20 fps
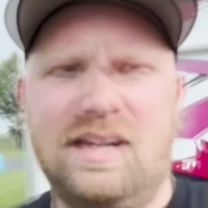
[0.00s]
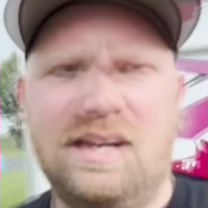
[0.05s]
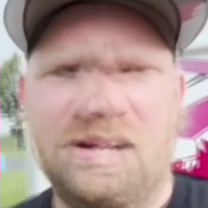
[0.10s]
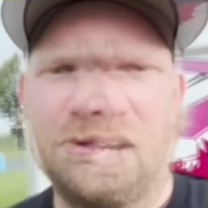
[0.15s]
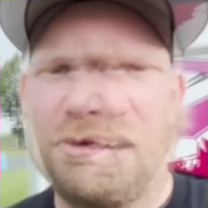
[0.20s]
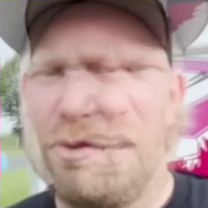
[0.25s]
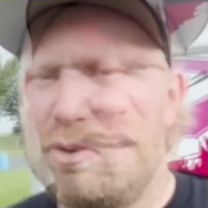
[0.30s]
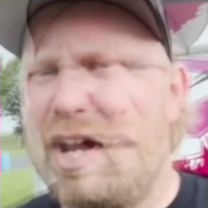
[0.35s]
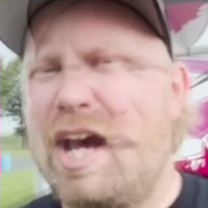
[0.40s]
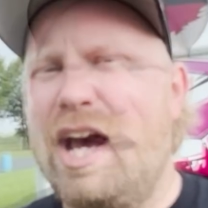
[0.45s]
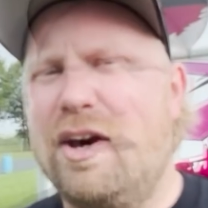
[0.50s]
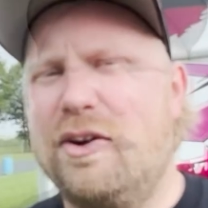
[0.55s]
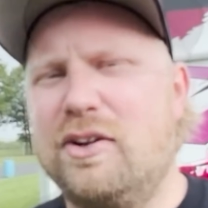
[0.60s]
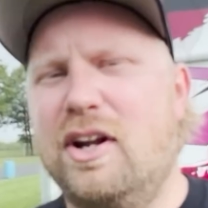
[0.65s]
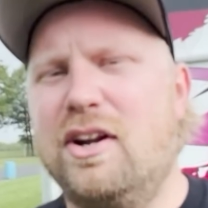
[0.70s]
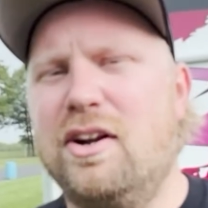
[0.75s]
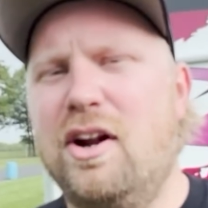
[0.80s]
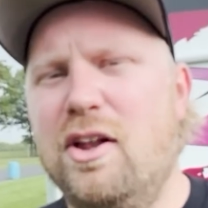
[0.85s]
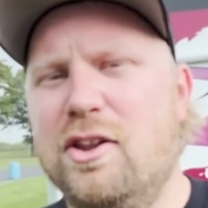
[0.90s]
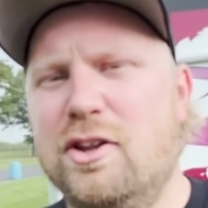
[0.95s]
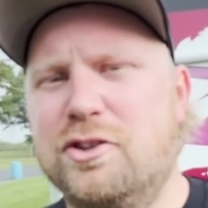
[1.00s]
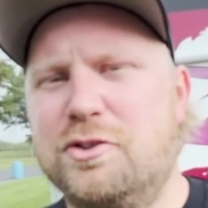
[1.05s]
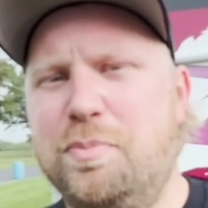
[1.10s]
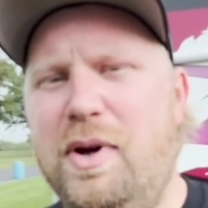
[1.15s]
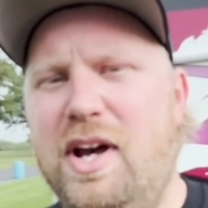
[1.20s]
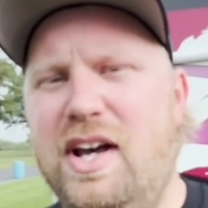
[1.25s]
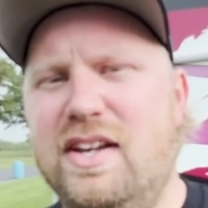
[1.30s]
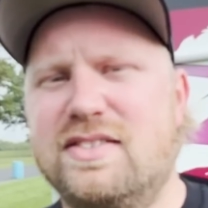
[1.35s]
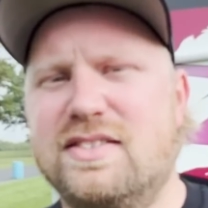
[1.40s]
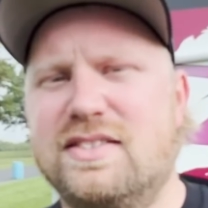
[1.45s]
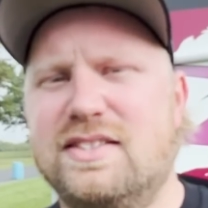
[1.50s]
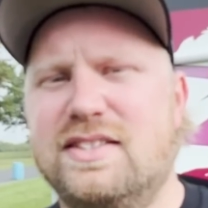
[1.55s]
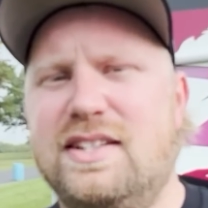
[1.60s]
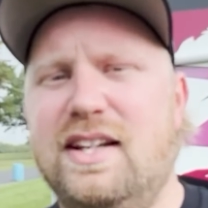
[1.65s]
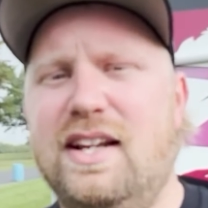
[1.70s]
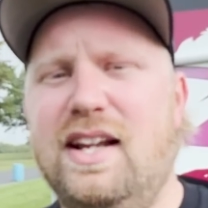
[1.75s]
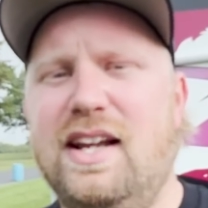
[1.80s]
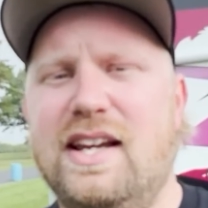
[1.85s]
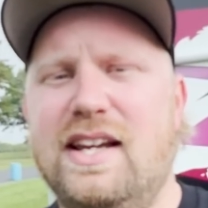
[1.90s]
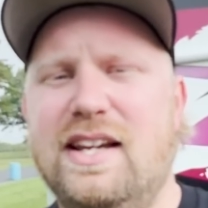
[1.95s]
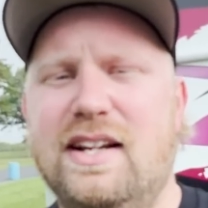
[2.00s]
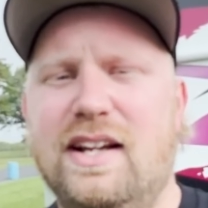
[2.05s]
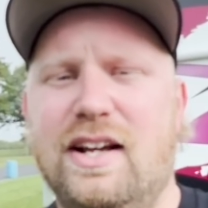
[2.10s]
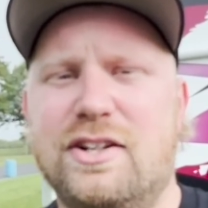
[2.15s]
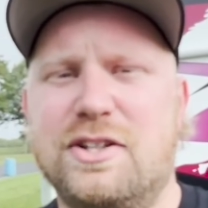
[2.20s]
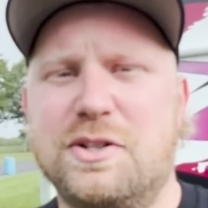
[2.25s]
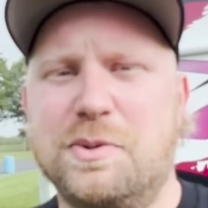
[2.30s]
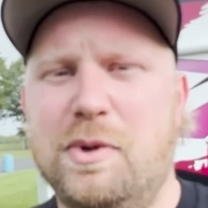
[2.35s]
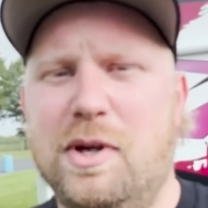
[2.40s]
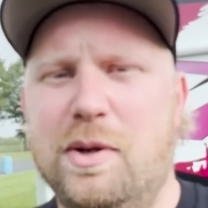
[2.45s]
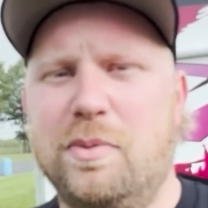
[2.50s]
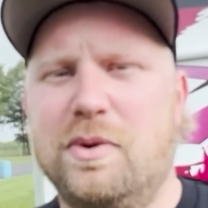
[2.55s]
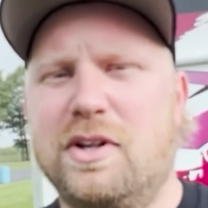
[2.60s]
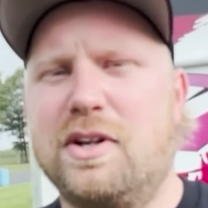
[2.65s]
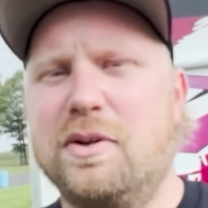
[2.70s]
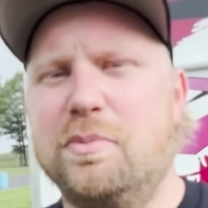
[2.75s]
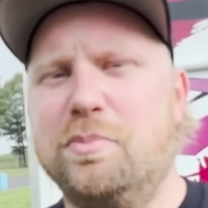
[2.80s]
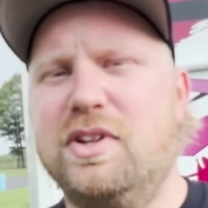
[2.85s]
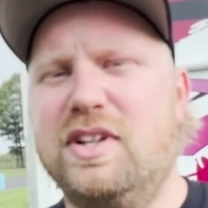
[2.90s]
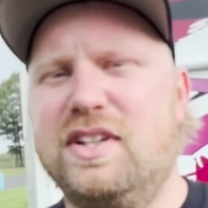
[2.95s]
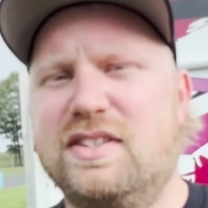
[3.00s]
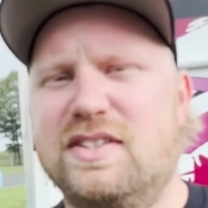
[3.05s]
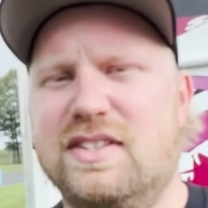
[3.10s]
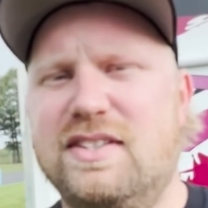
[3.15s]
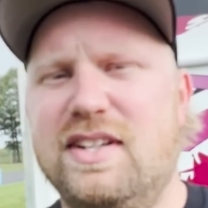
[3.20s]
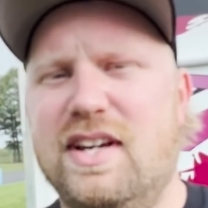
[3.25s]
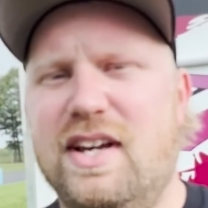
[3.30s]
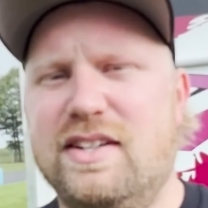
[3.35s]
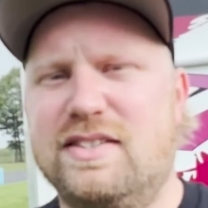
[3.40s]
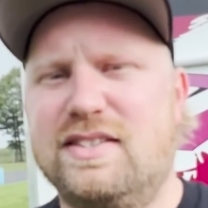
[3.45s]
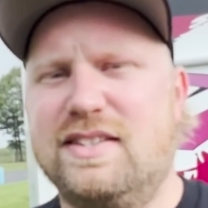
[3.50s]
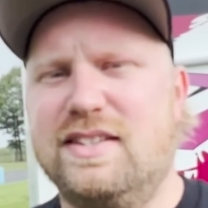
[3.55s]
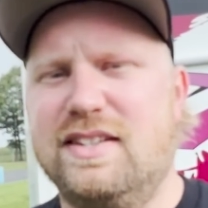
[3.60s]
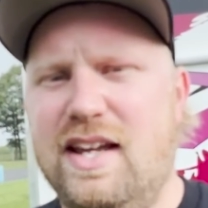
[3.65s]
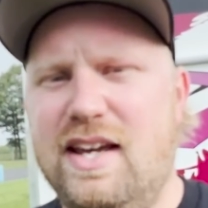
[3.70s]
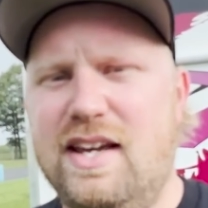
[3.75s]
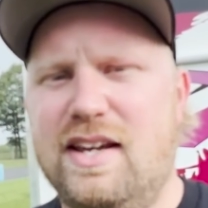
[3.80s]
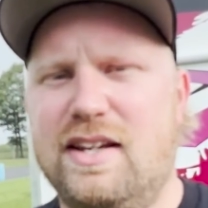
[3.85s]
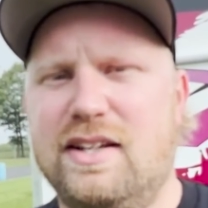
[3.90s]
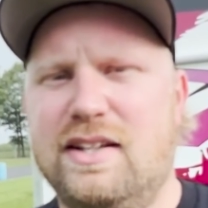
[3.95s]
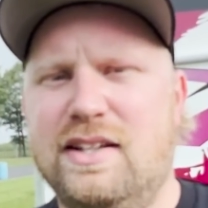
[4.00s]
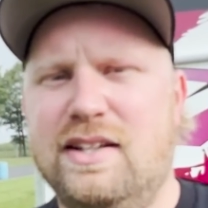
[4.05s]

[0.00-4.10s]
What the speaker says: We're counting on all those passes today. He'd actually be able to complete the test today.